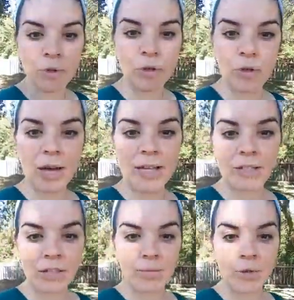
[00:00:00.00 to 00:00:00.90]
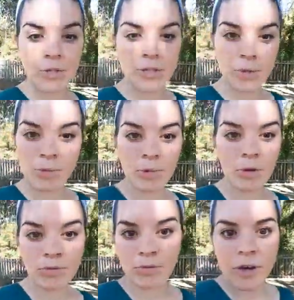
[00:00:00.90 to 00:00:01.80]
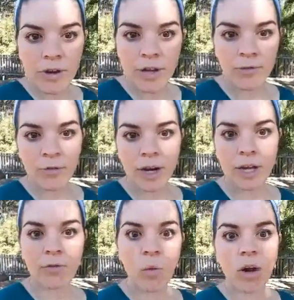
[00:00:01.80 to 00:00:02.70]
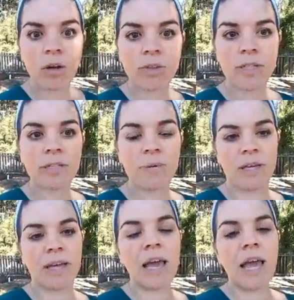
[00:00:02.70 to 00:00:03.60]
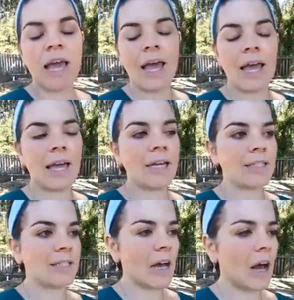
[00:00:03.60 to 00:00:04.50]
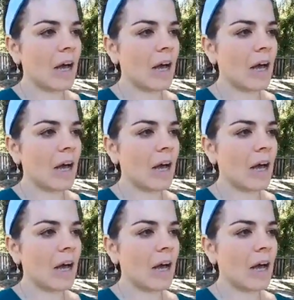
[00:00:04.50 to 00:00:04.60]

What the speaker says: you're heading into the emergency room, you're very afraid of what could this be, and